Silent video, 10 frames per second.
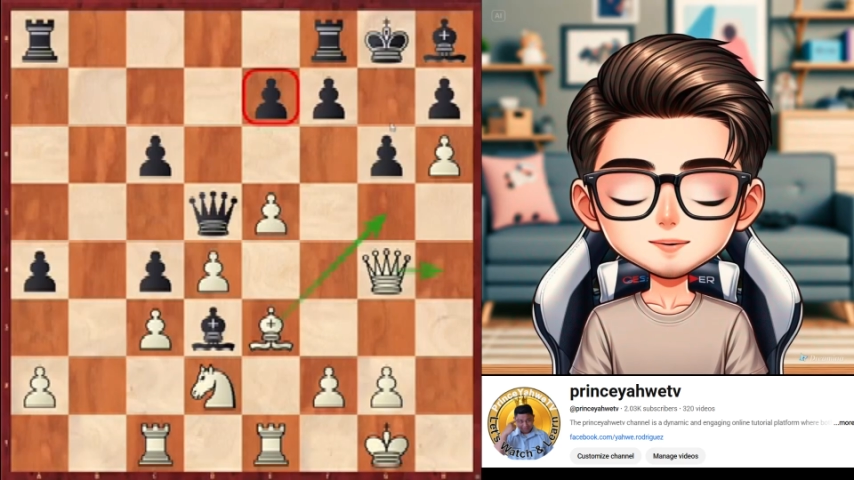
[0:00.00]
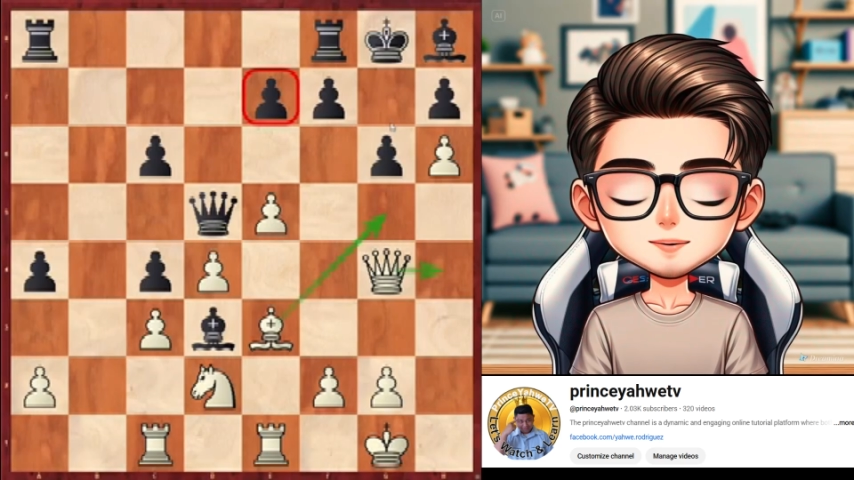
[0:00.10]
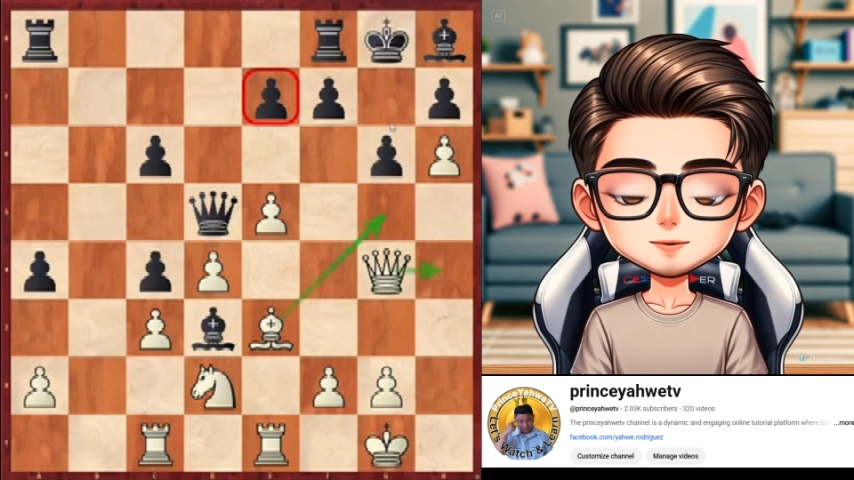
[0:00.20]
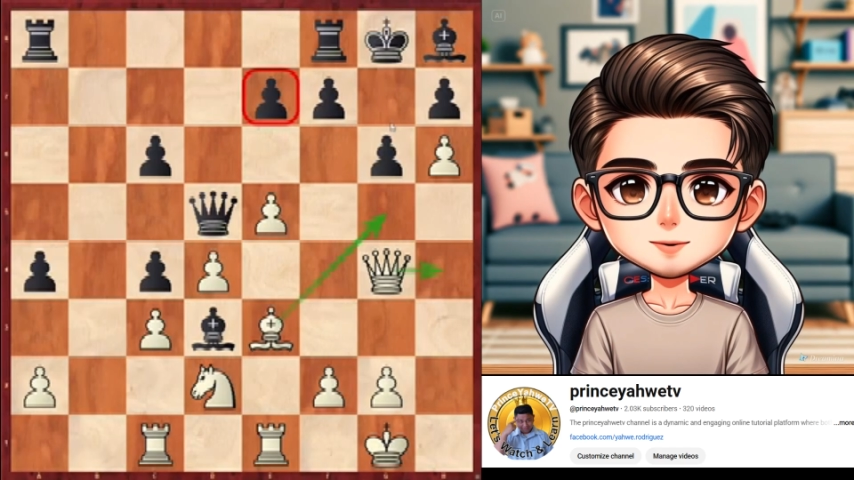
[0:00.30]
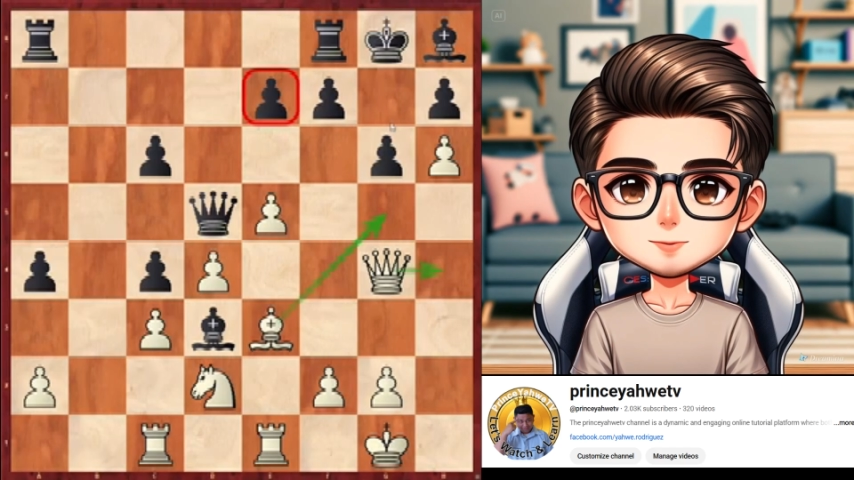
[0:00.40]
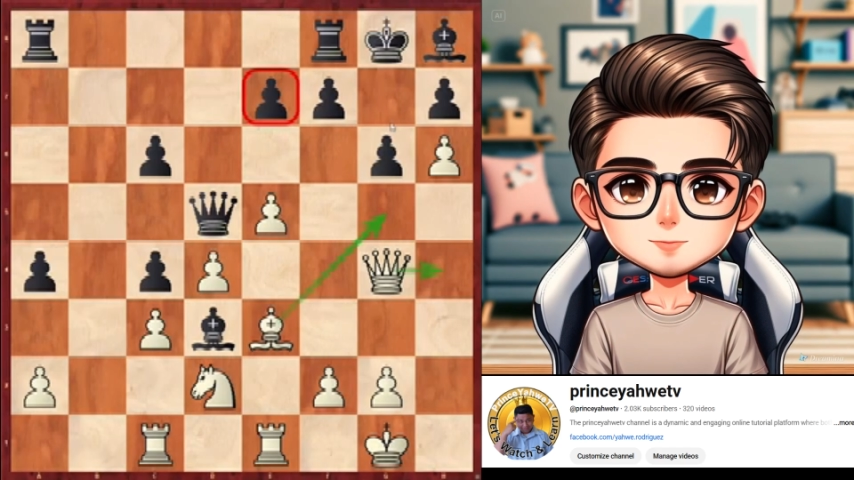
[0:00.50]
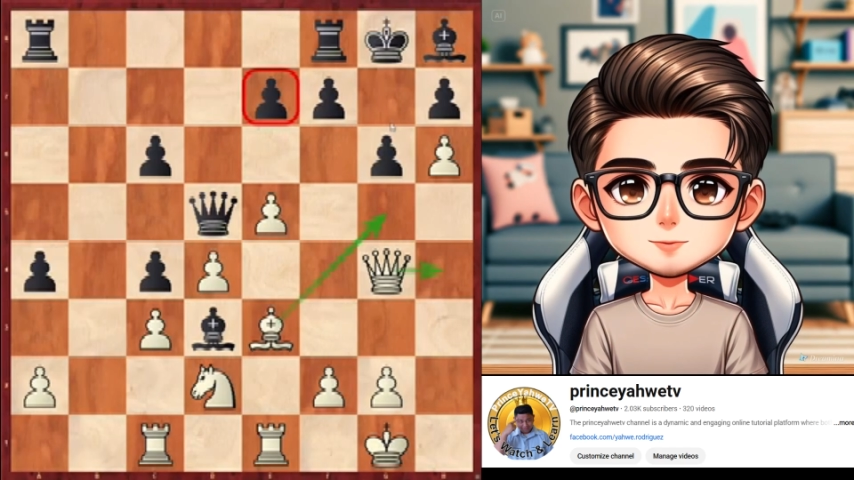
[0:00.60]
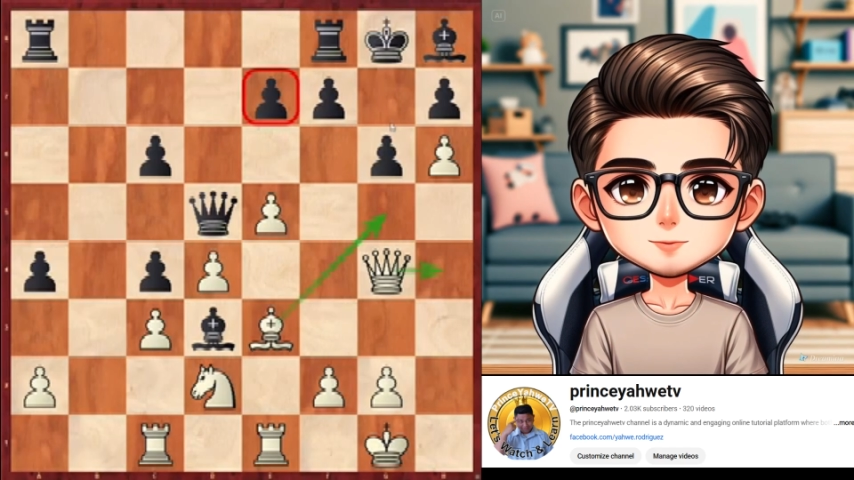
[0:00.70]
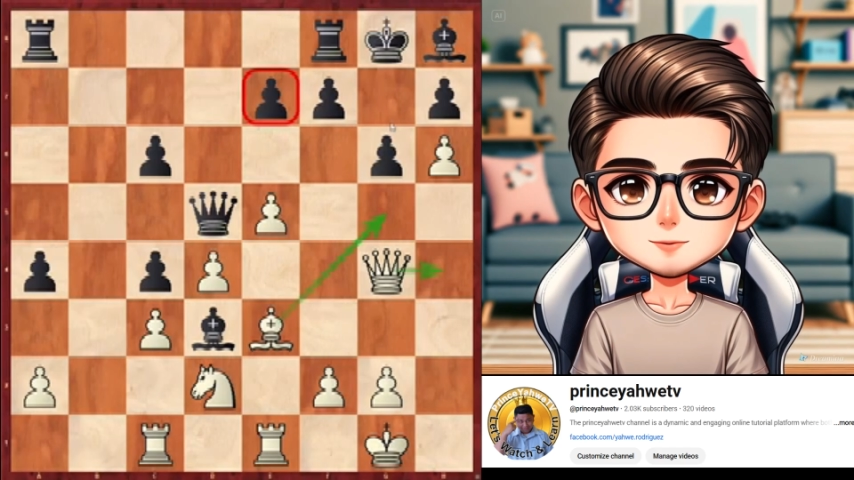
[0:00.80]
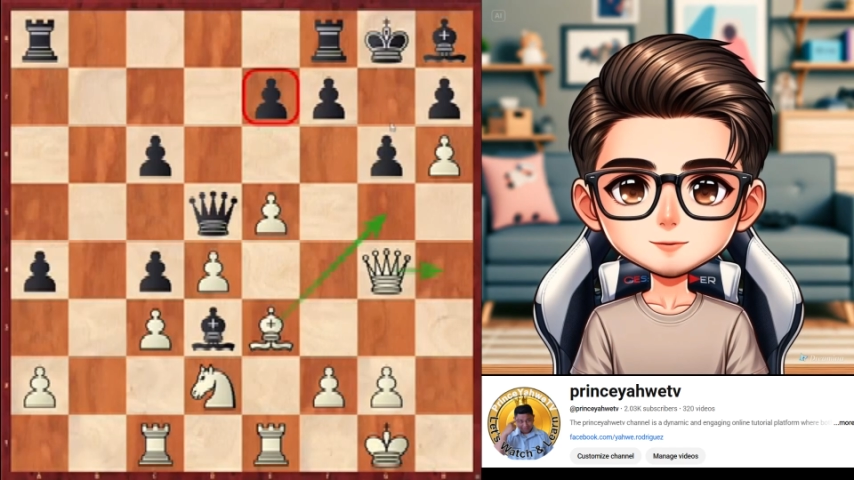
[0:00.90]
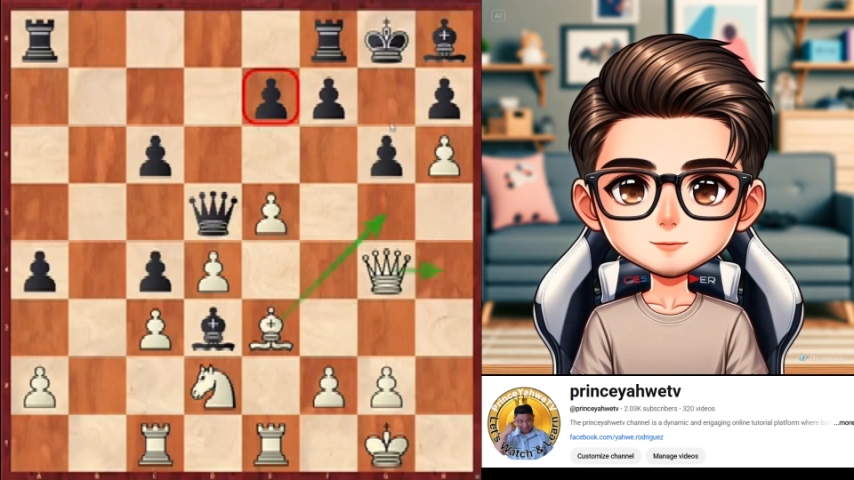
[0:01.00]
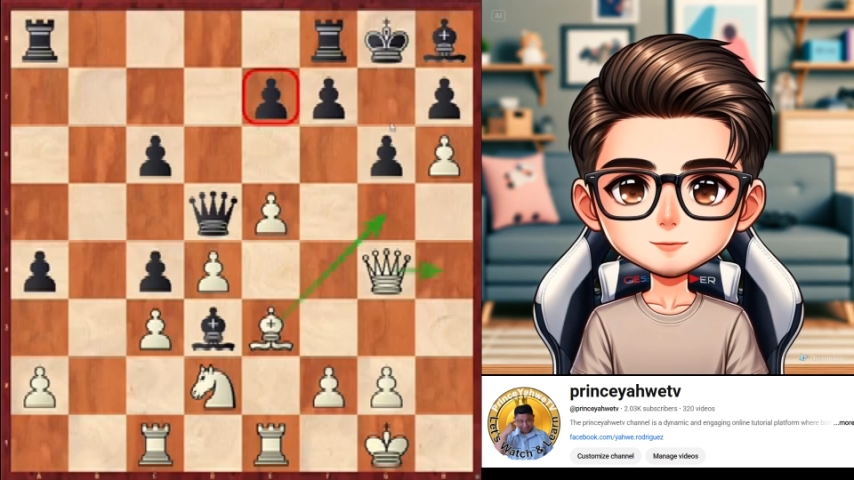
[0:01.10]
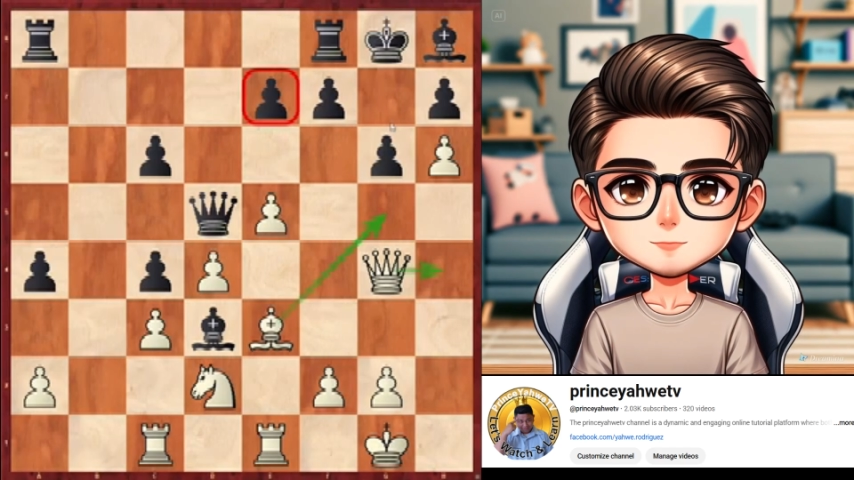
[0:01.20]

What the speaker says: pawn and